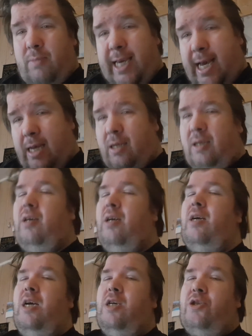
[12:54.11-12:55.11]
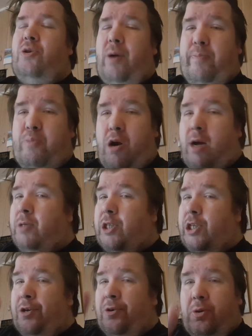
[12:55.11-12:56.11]
Yeah. So I
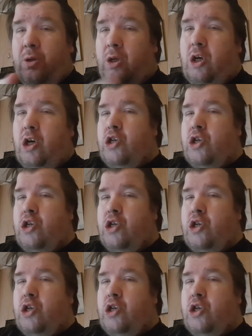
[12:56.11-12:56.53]
promise you,